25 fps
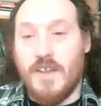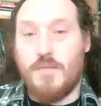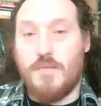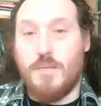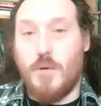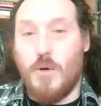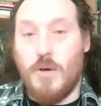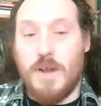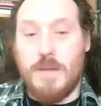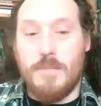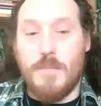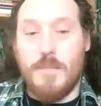this
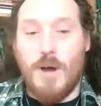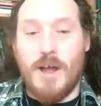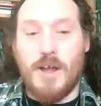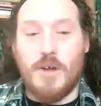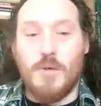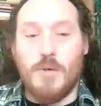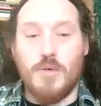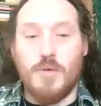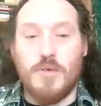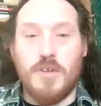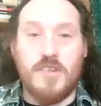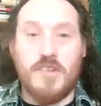point,
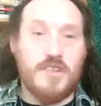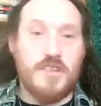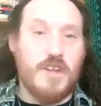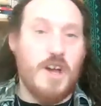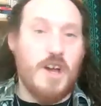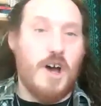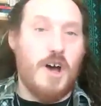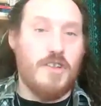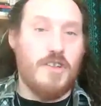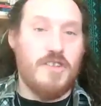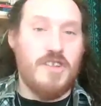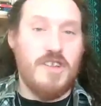Michael
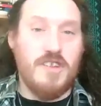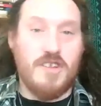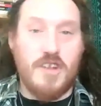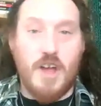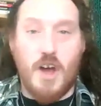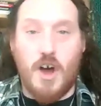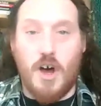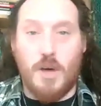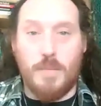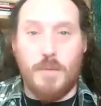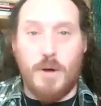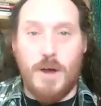discards his
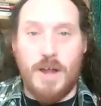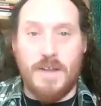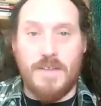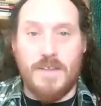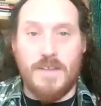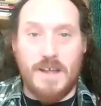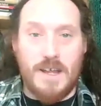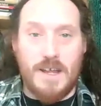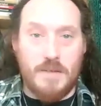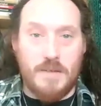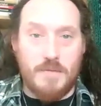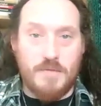
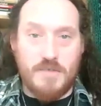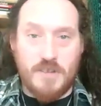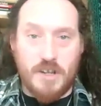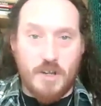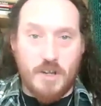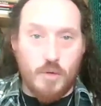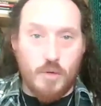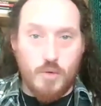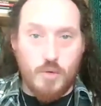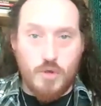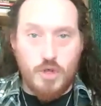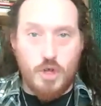carbine, the
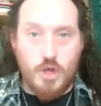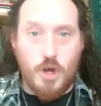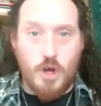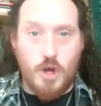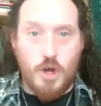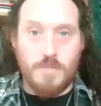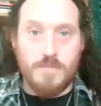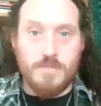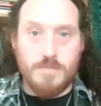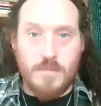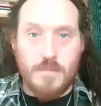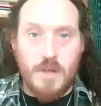
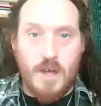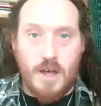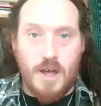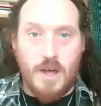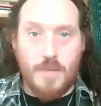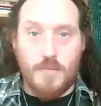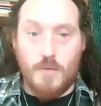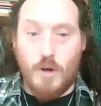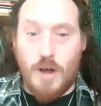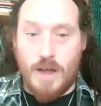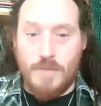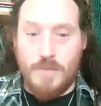single-shot
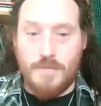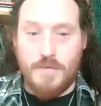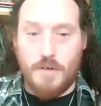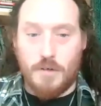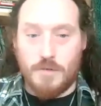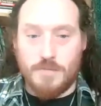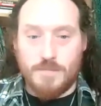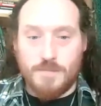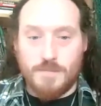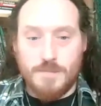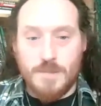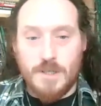uh,
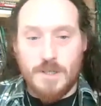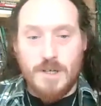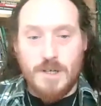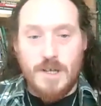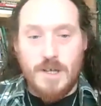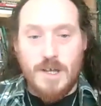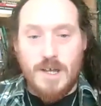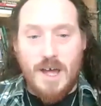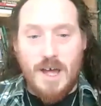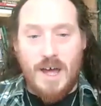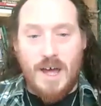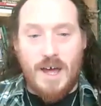rifle.
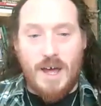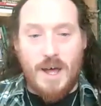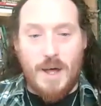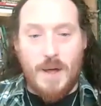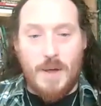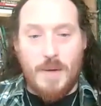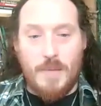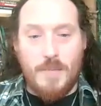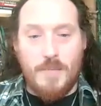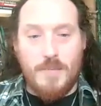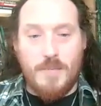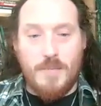
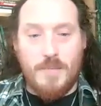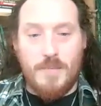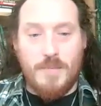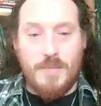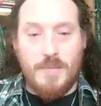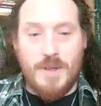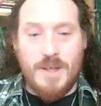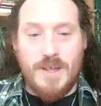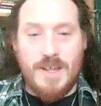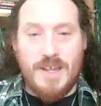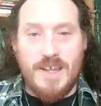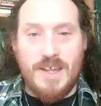
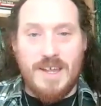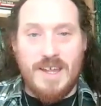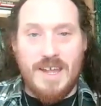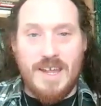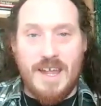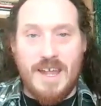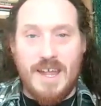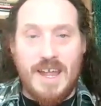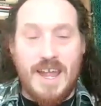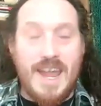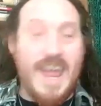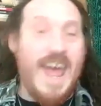Um,
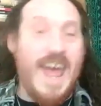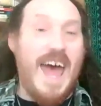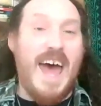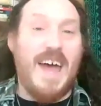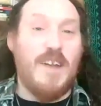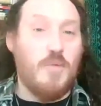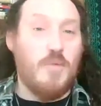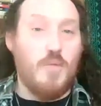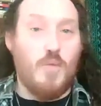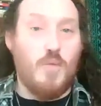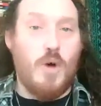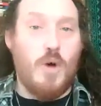it
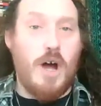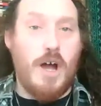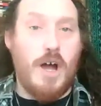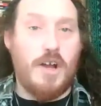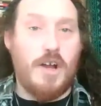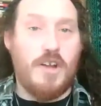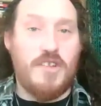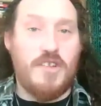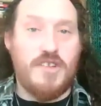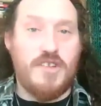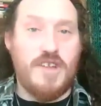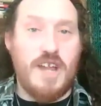hadn't
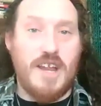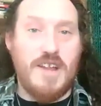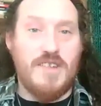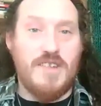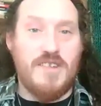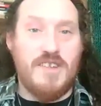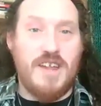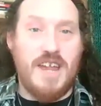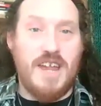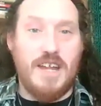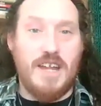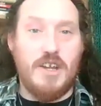worked
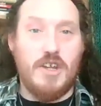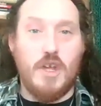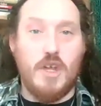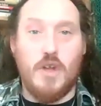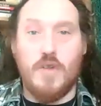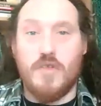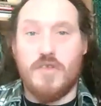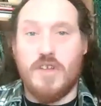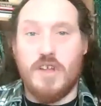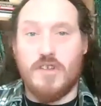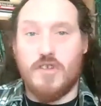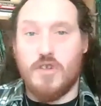since he'd
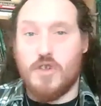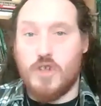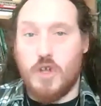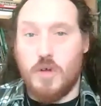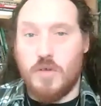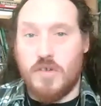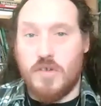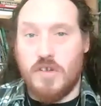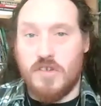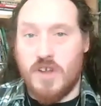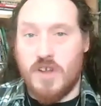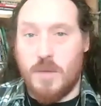used it to
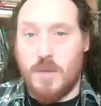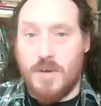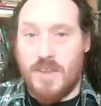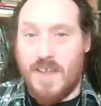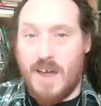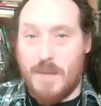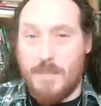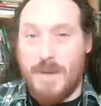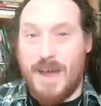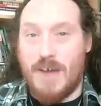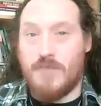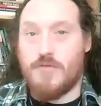shoot at someone at
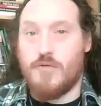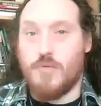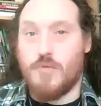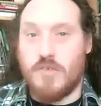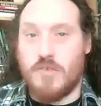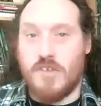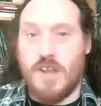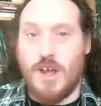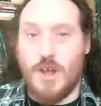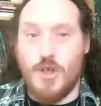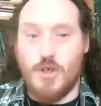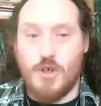that petrol
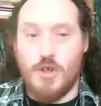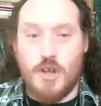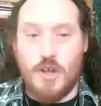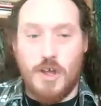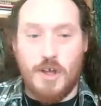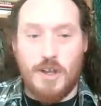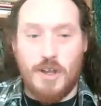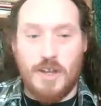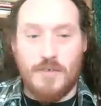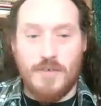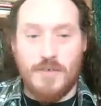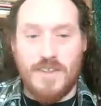station
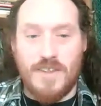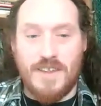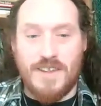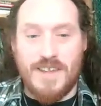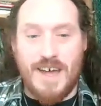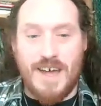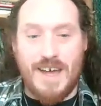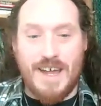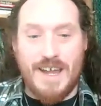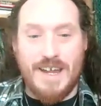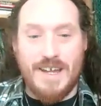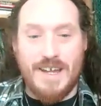earlier in the
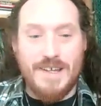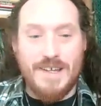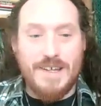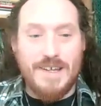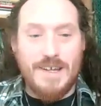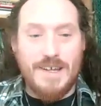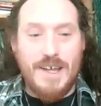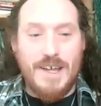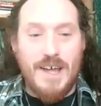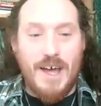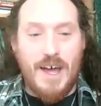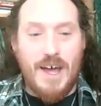day.
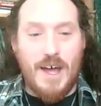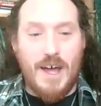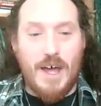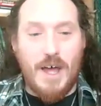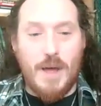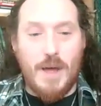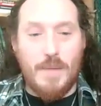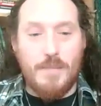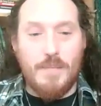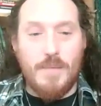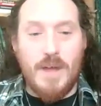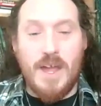
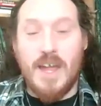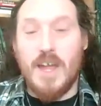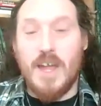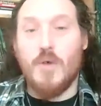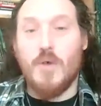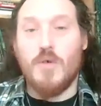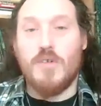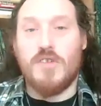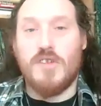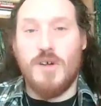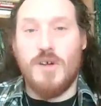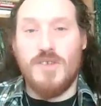Um, he
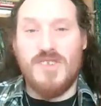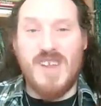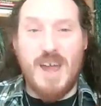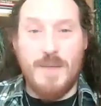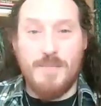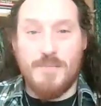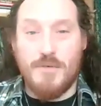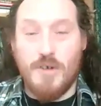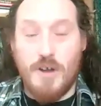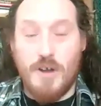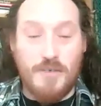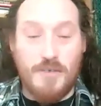also
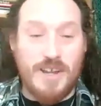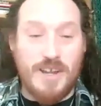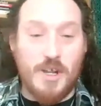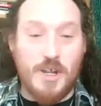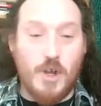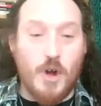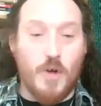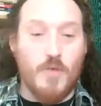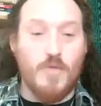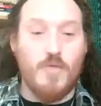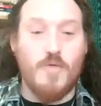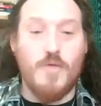temporarily
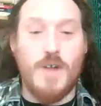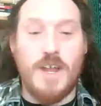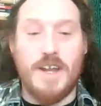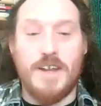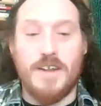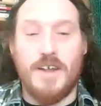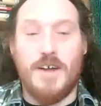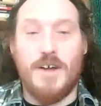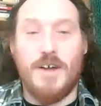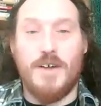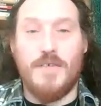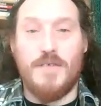got
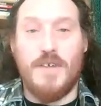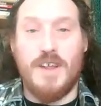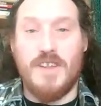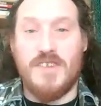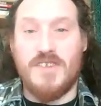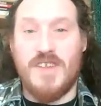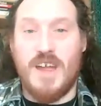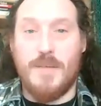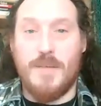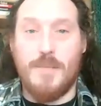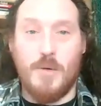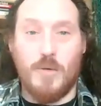rid of
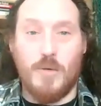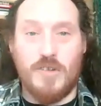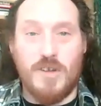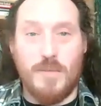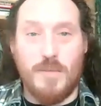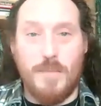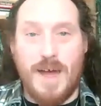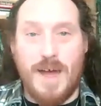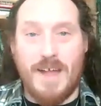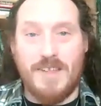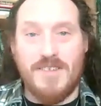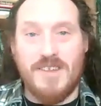his
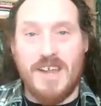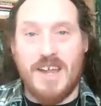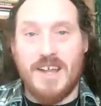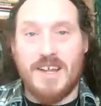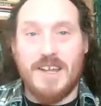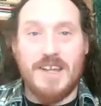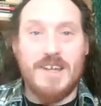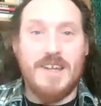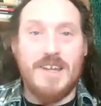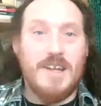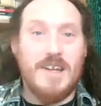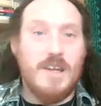
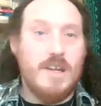semi-automatic.